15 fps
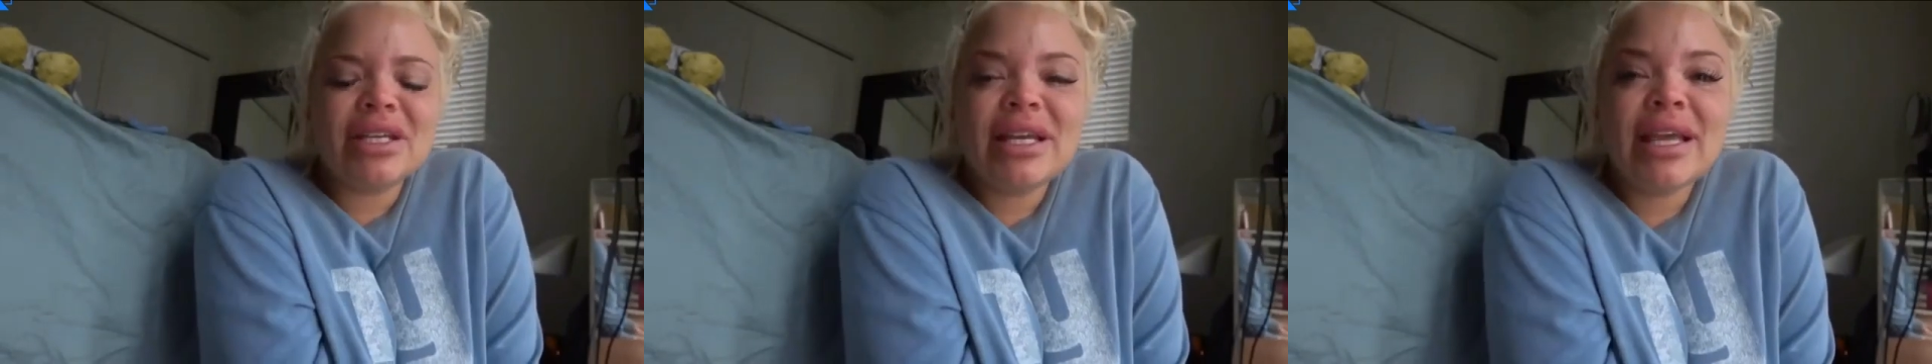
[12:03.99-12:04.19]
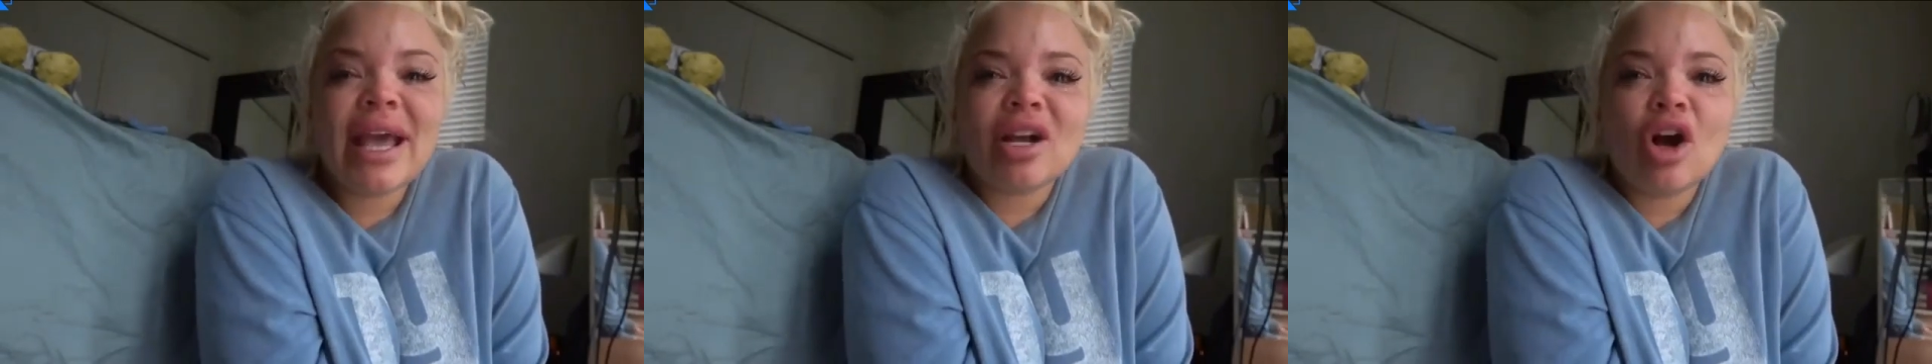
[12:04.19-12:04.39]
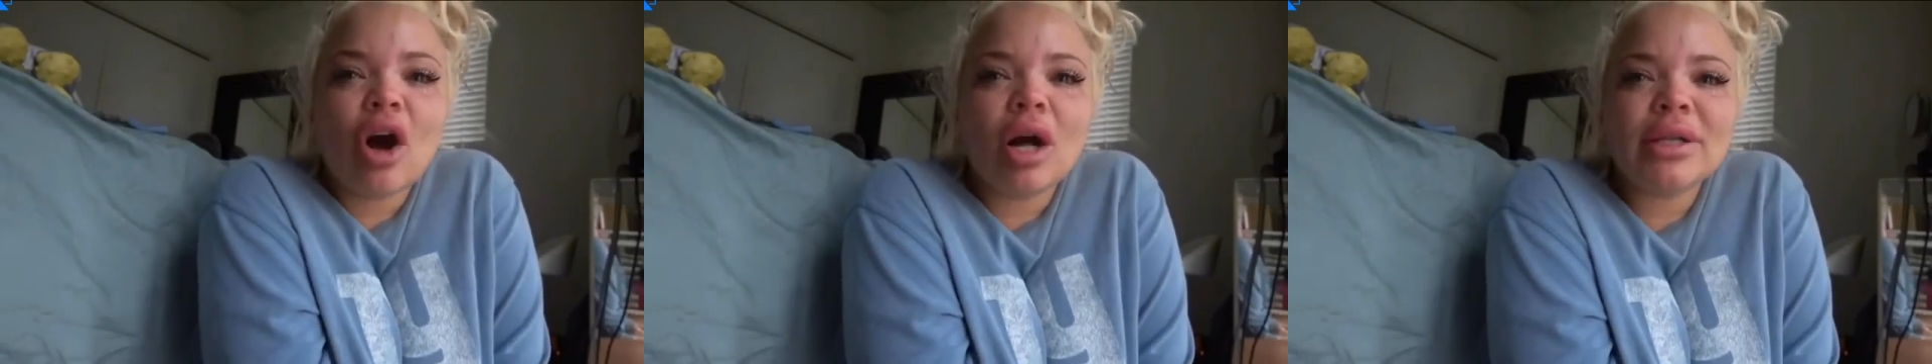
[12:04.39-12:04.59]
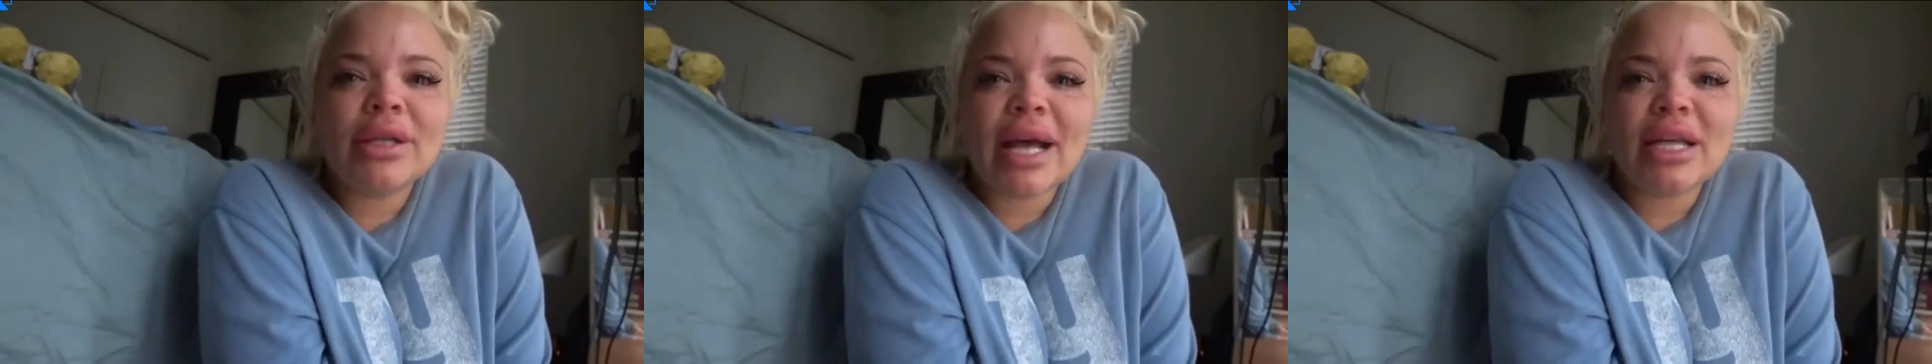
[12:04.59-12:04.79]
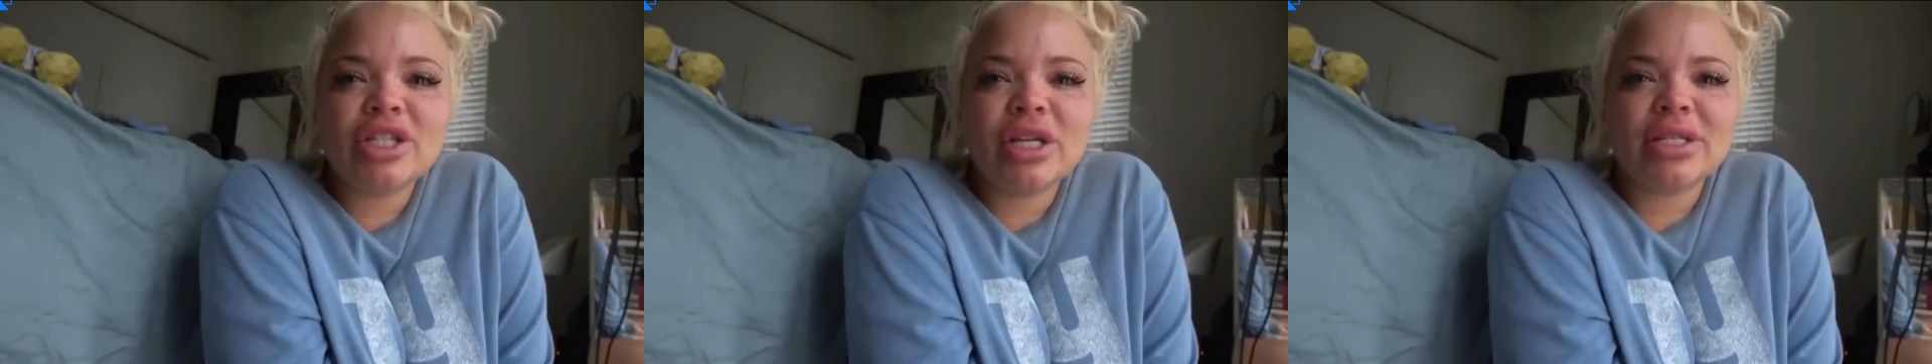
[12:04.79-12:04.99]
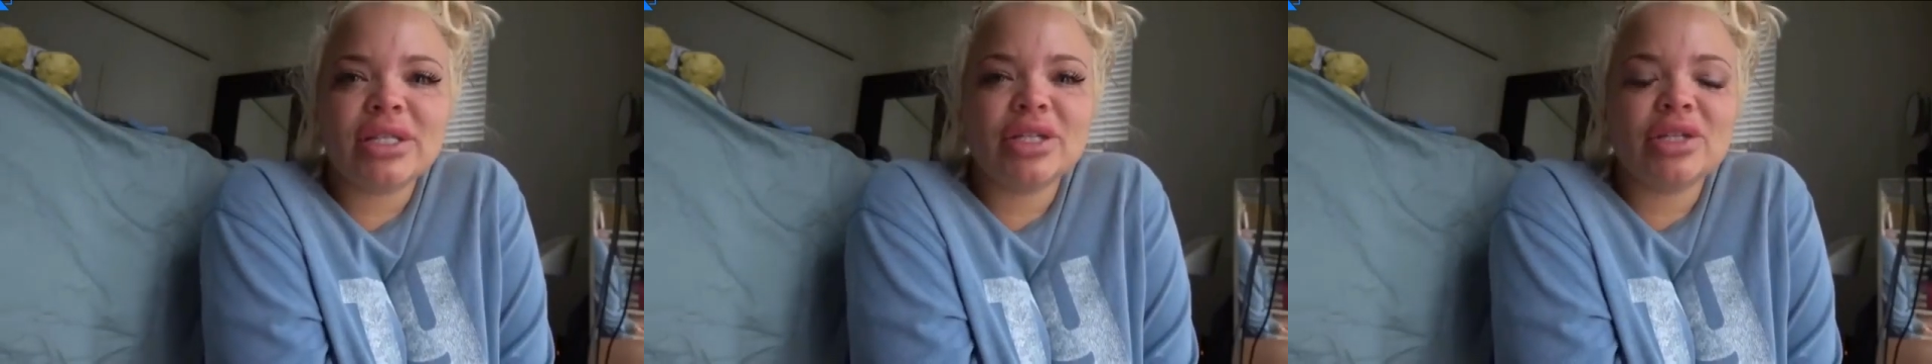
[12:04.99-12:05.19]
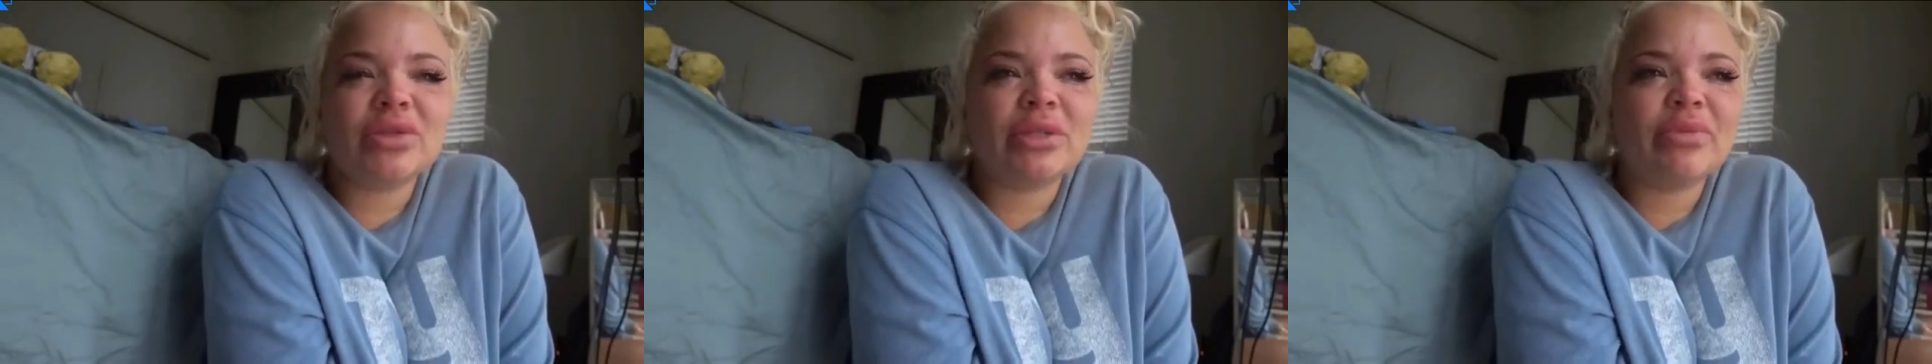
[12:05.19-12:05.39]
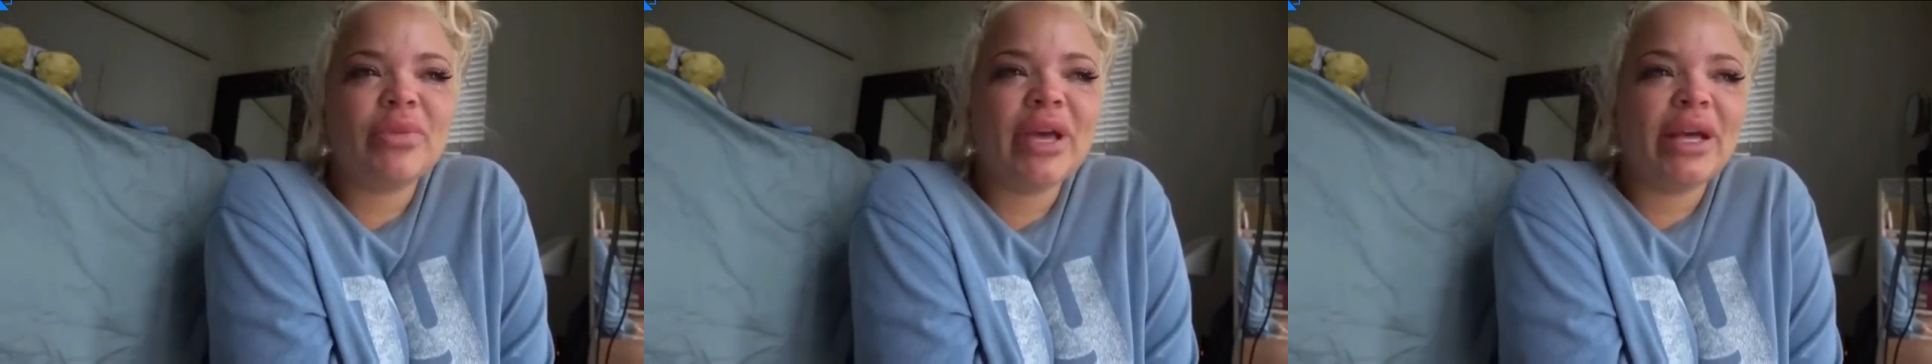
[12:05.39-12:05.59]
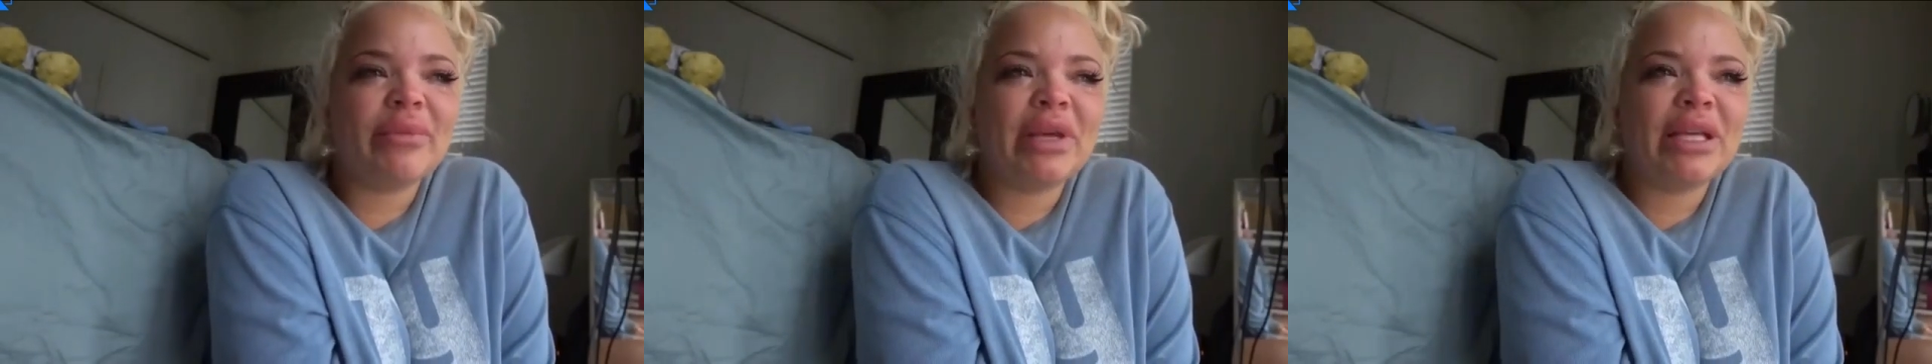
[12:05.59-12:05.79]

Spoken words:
he had a call to ask Jason to use the bit,